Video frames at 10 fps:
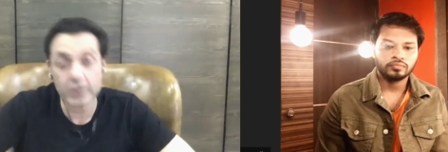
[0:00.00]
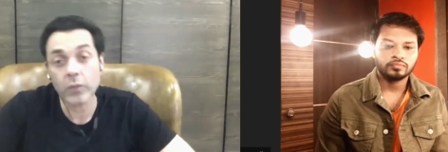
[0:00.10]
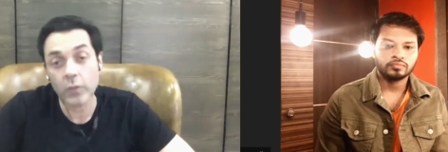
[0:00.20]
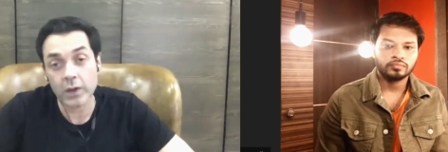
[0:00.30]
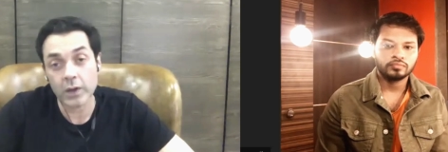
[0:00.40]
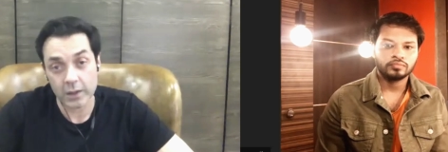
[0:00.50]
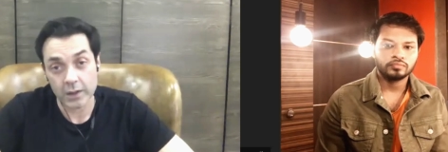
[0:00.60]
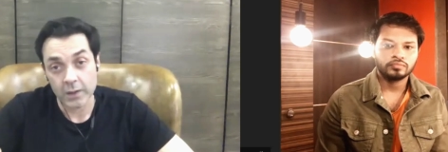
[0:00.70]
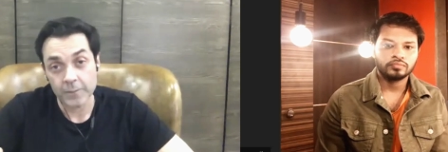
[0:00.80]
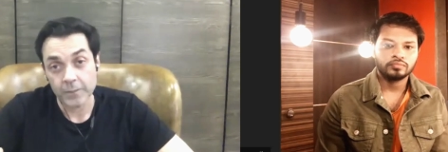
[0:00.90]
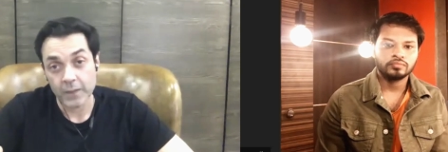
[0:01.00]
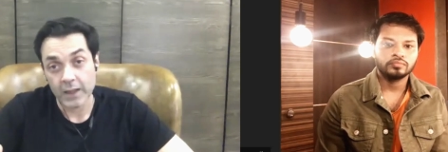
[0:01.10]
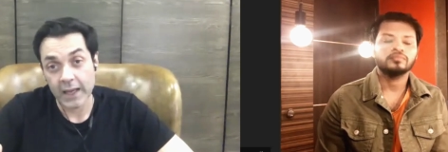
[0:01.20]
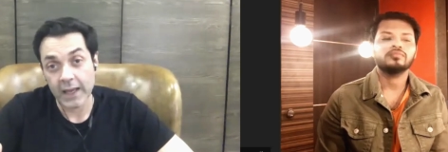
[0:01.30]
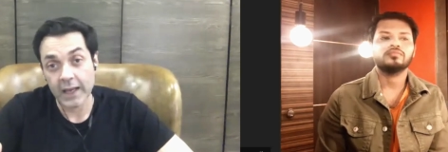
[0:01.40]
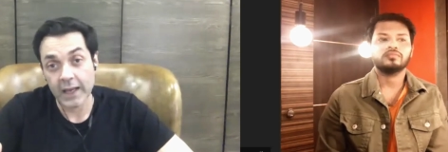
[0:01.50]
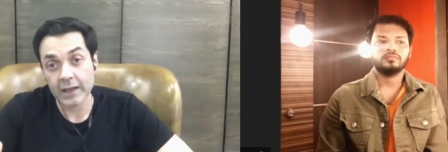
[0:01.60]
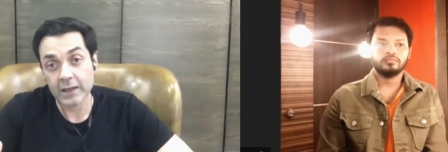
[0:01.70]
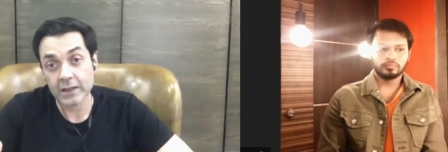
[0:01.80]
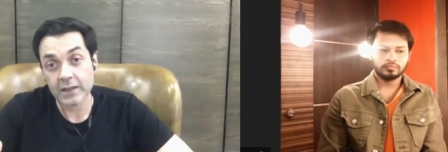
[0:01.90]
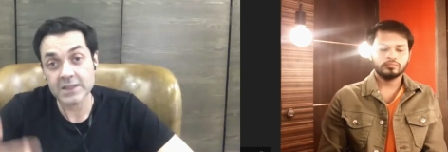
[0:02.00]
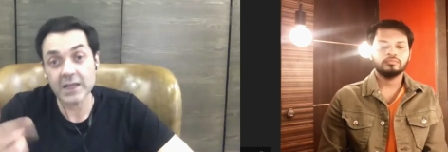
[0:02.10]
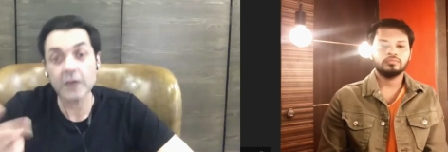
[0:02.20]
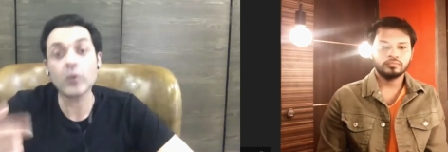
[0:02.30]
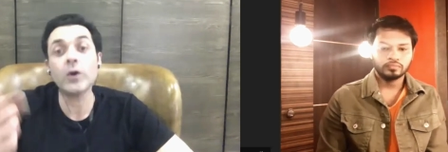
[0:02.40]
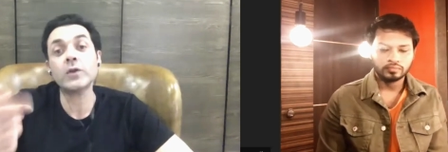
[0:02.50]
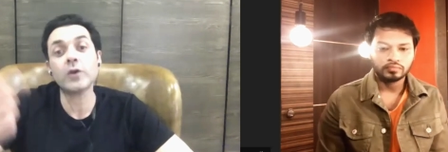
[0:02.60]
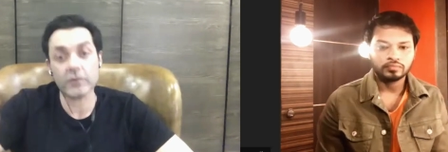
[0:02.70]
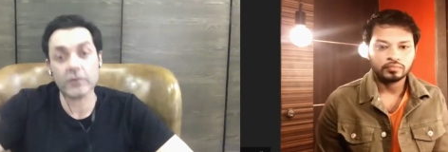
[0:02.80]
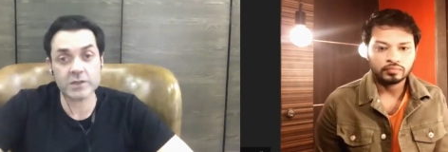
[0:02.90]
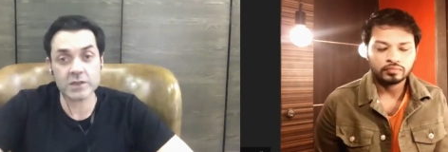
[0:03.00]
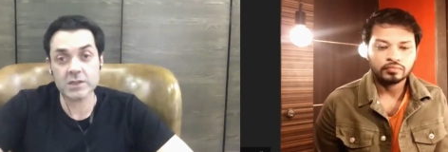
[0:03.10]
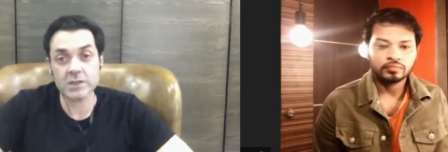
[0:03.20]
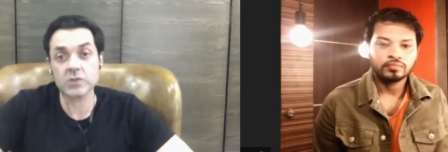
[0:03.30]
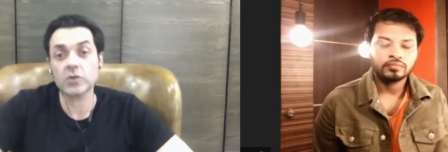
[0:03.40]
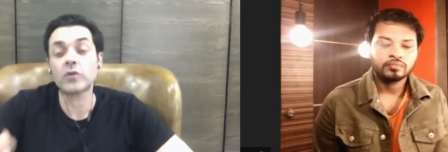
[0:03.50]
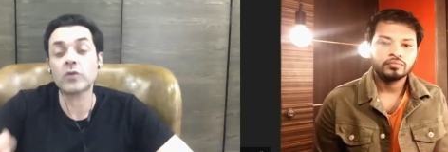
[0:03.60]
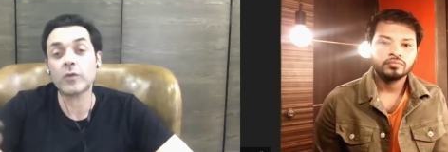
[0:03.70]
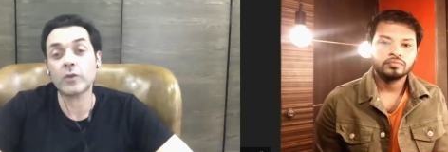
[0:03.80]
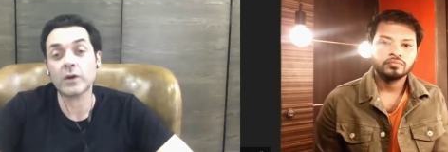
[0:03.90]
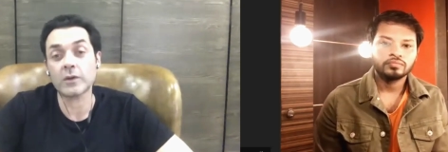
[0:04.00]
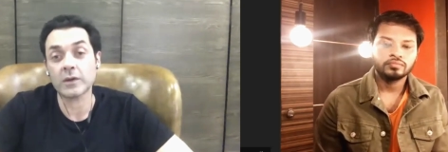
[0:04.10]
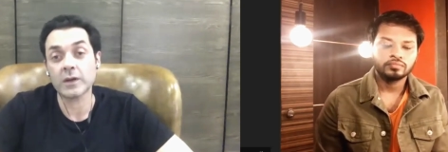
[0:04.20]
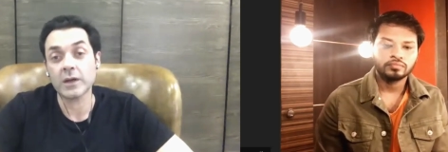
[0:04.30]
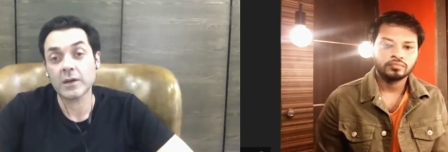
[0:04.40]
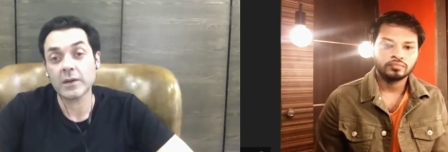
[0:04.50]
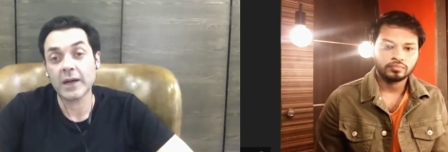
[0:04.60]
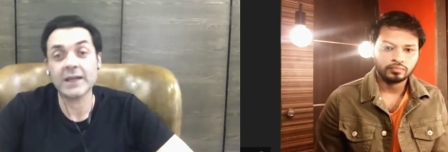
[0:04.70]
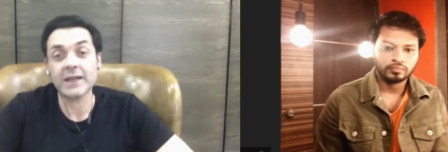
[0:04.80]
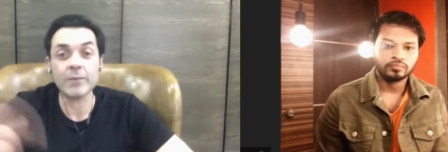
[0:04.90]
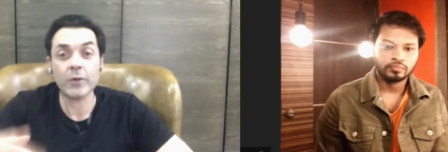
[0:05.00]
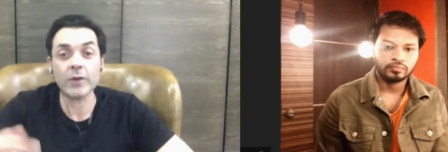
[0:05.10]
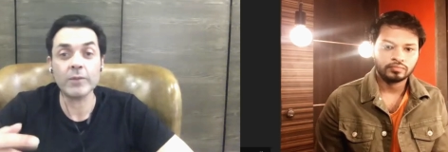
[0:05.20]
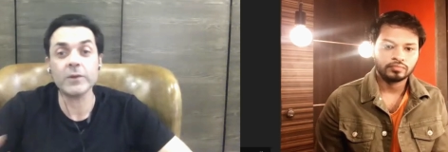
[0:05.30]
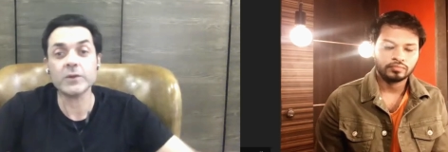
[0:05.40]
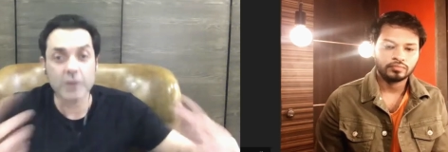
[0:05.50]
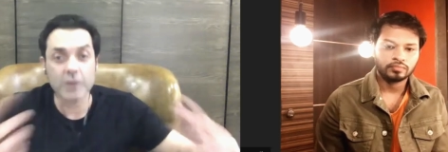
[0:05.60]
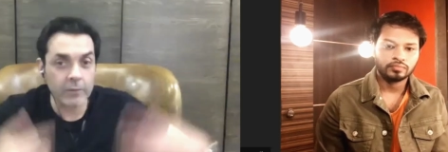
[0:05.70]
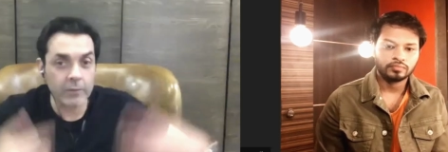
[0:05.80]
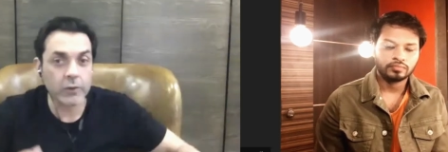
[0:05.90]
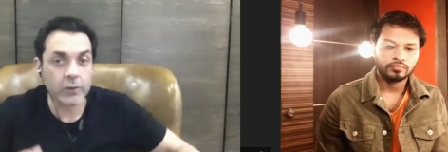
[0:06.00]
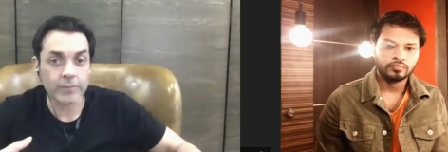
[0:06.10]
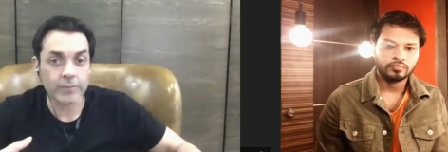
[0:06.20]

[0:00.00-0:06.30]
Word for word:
Speaker 1: work. And they started going to the offices to look for work. At that point, people used to come to you.